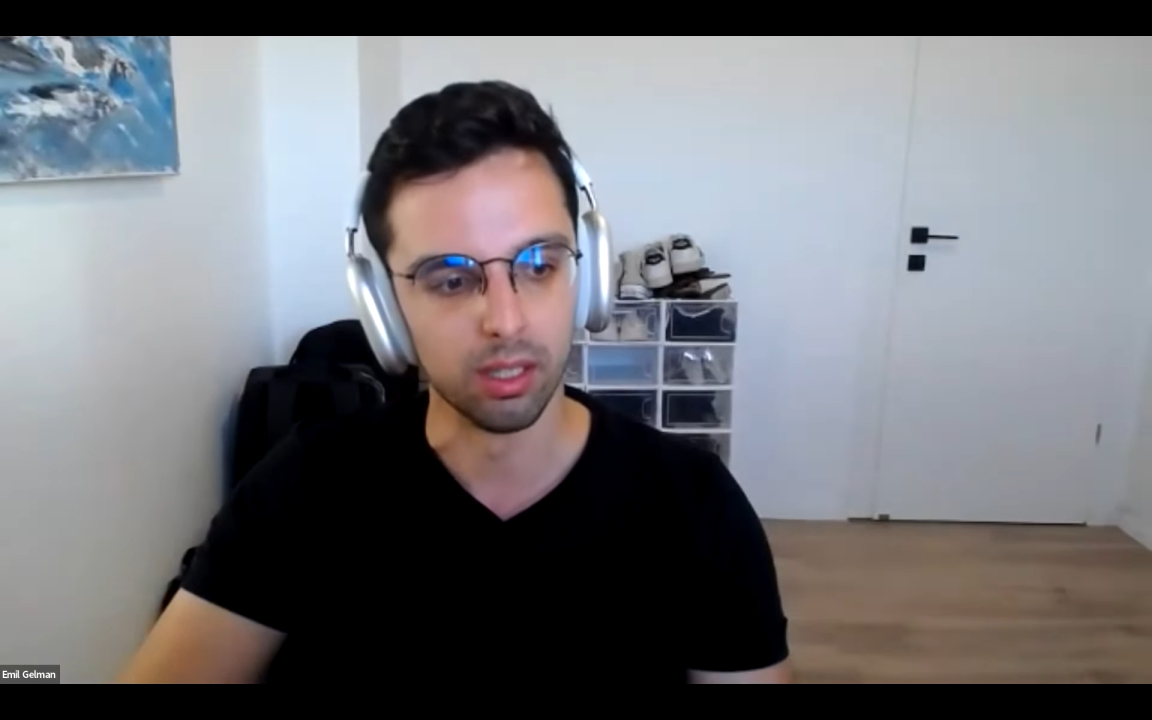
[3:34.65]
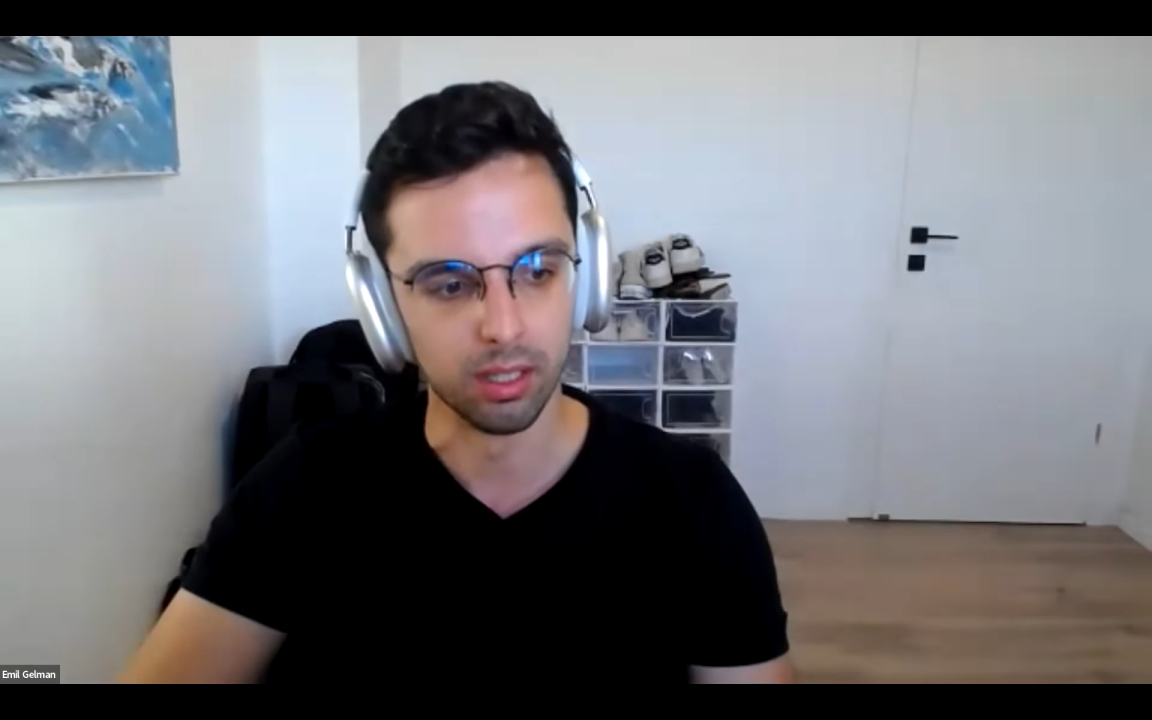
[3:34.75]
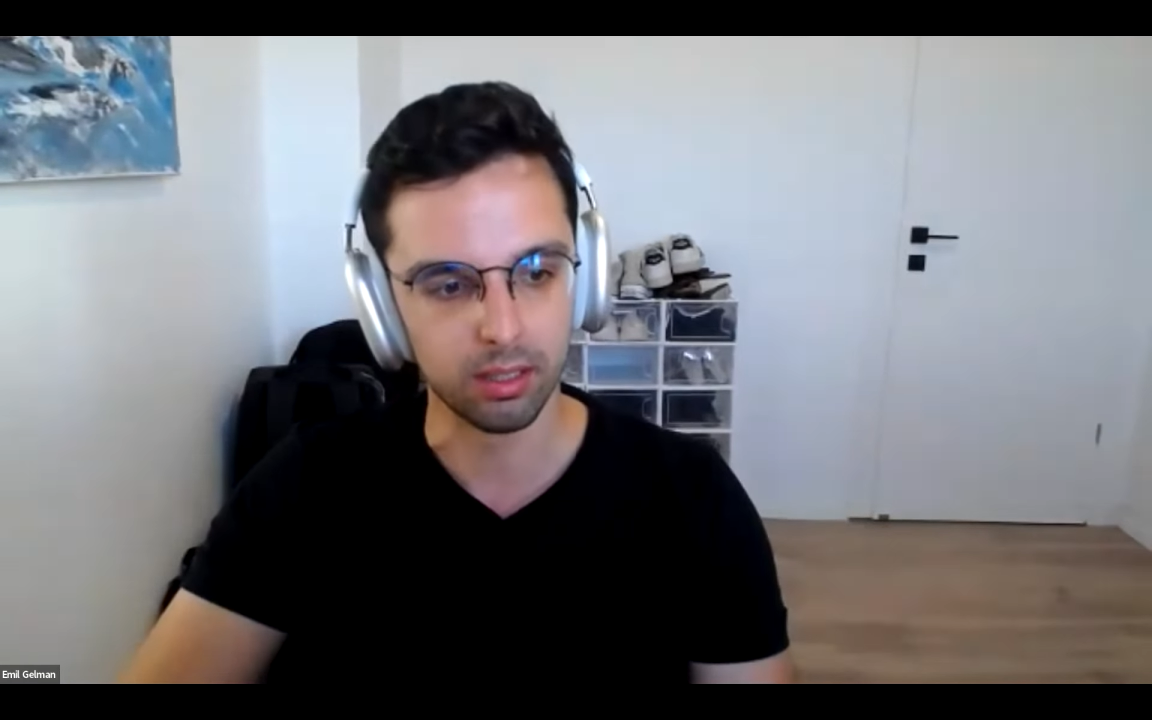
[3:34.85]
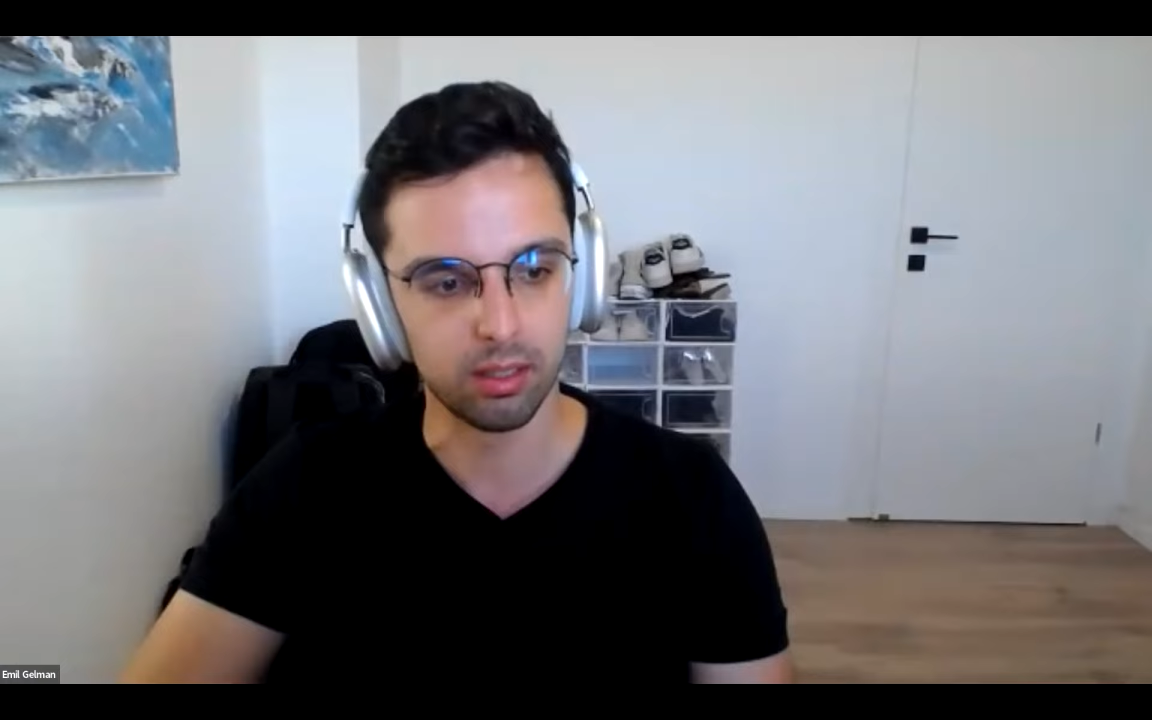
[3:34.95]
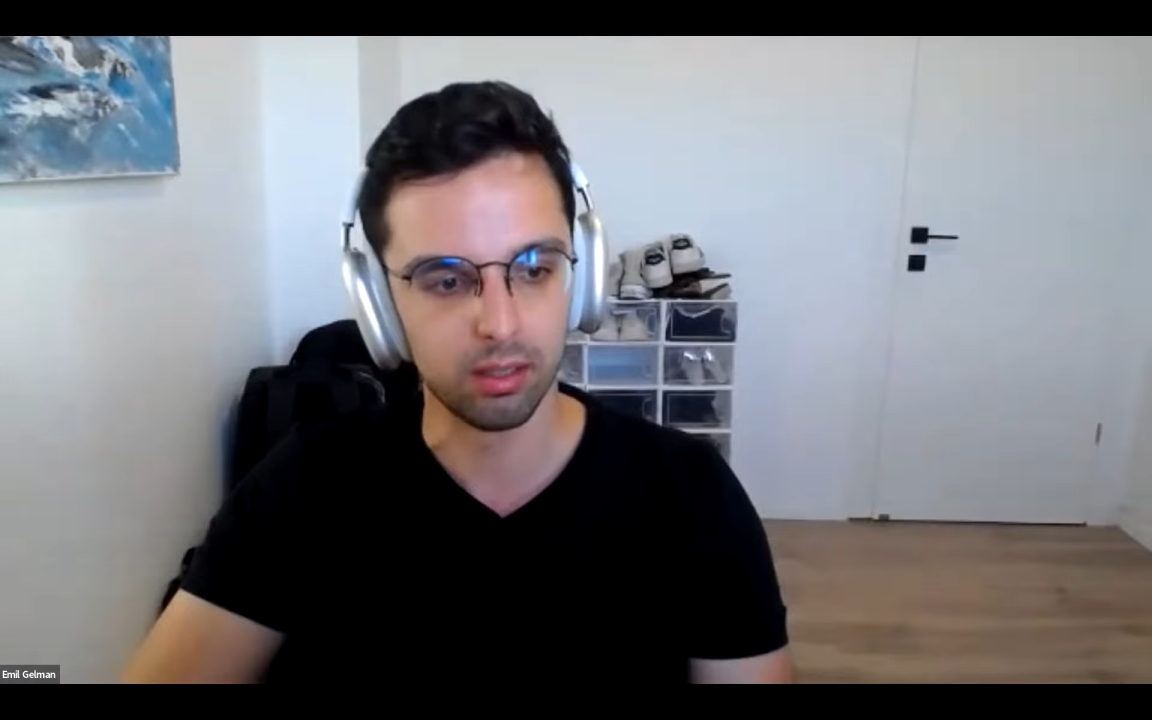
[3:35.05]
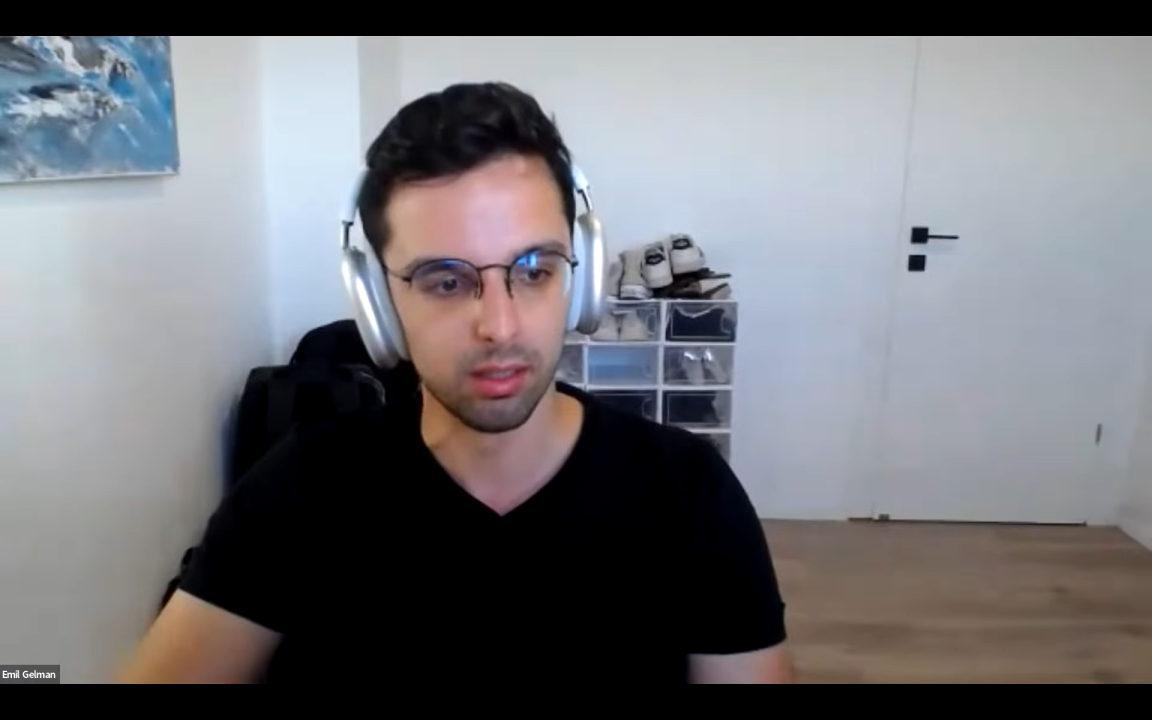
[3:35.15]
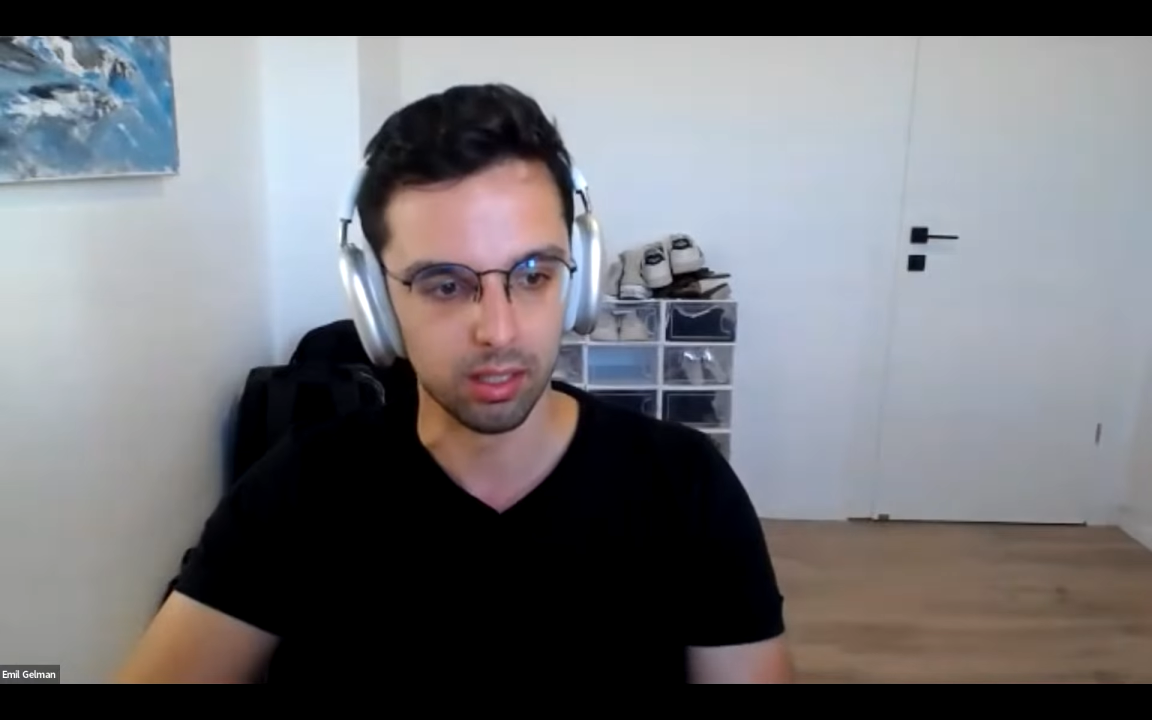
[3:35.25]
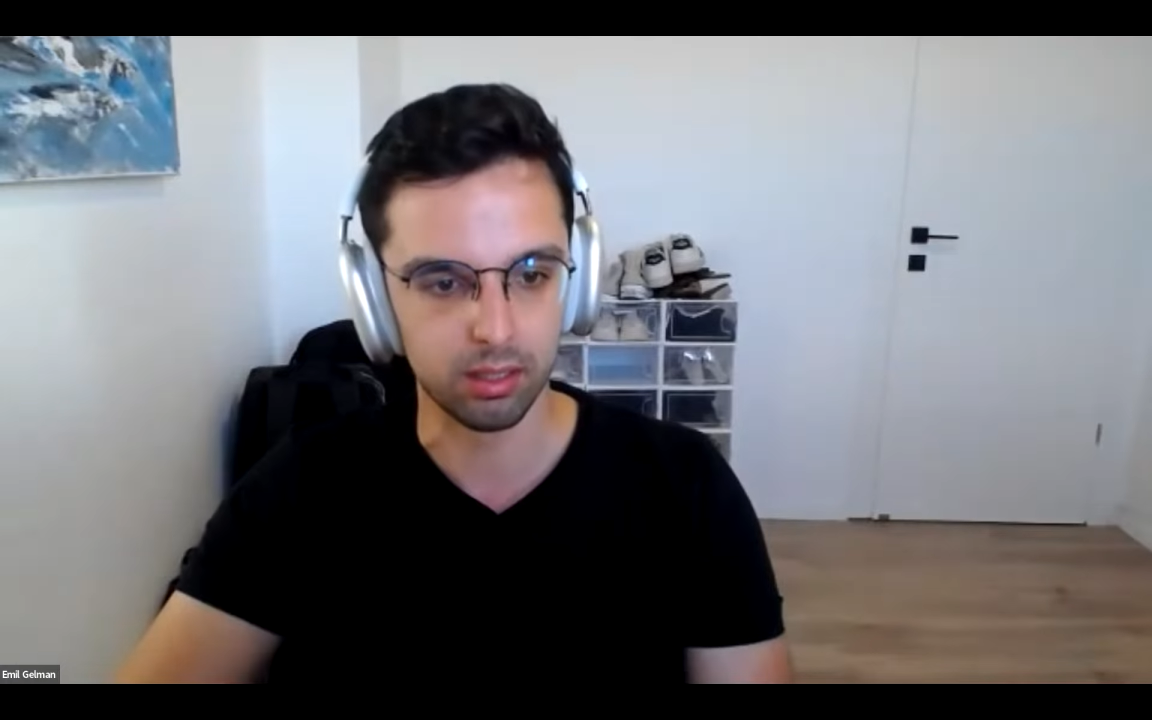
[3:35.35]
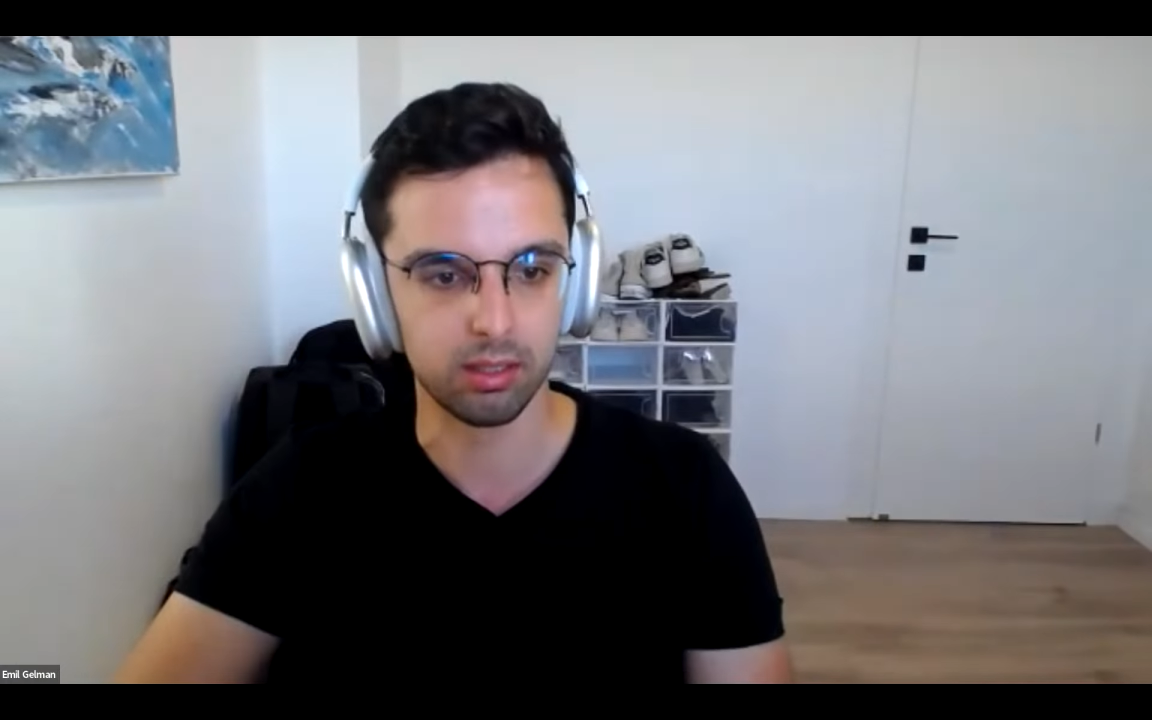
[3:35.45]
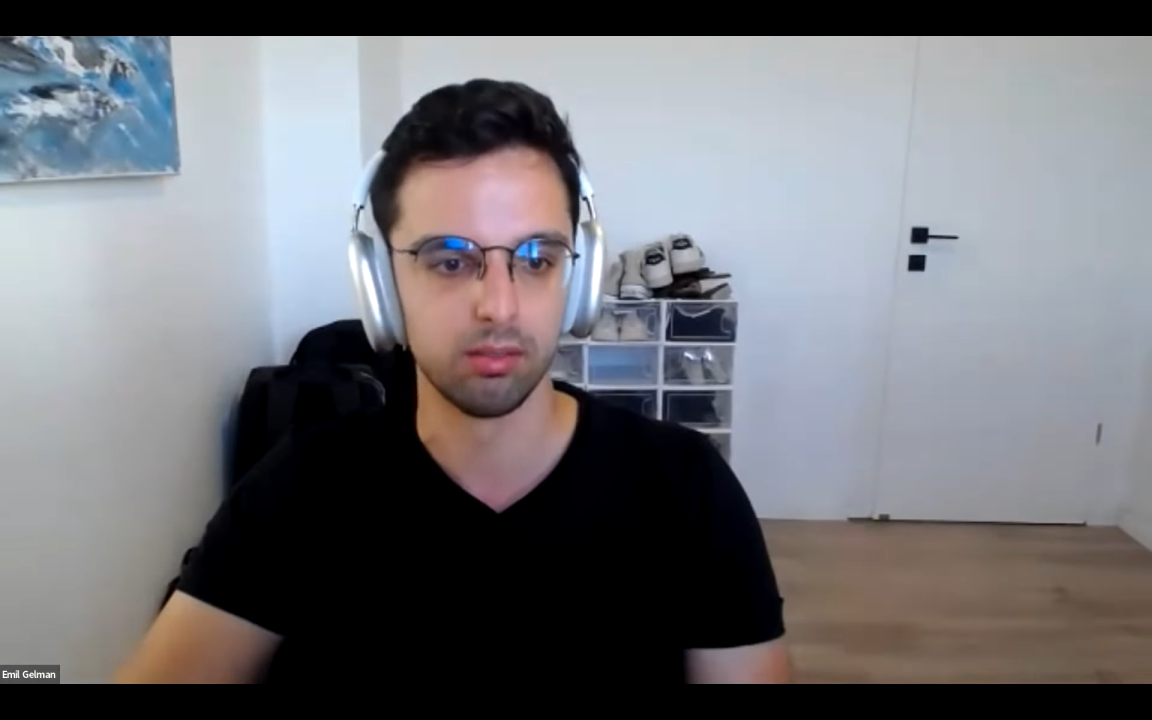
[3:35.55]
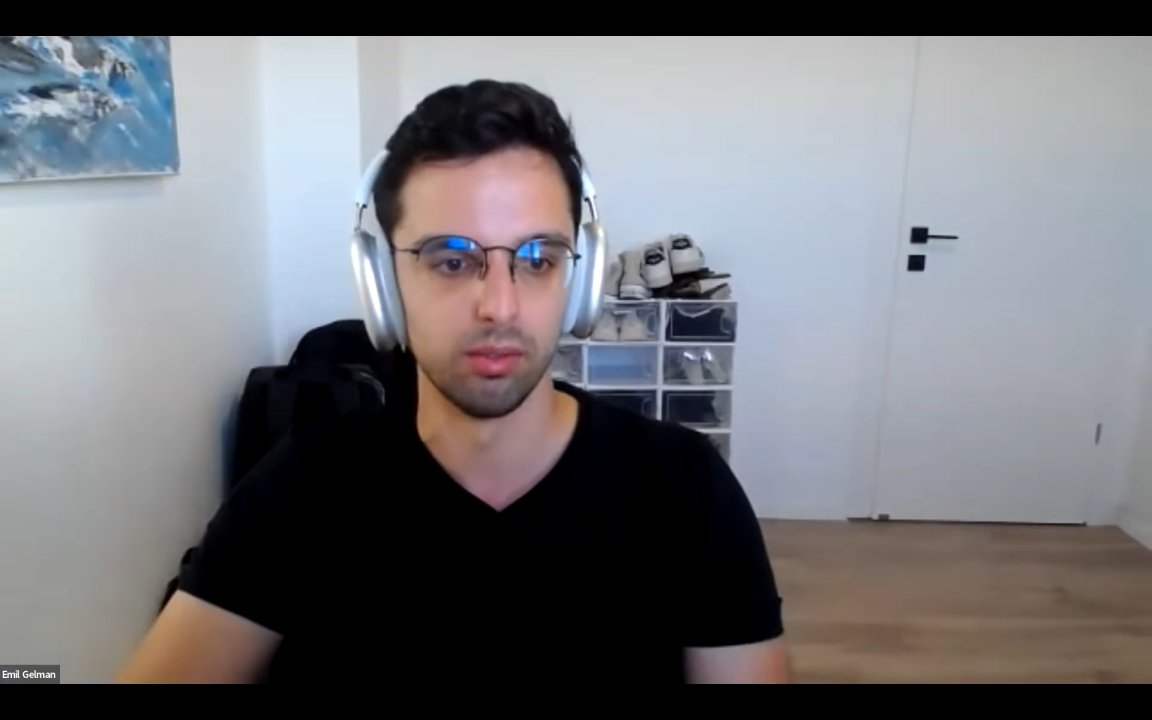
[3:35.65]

a list that's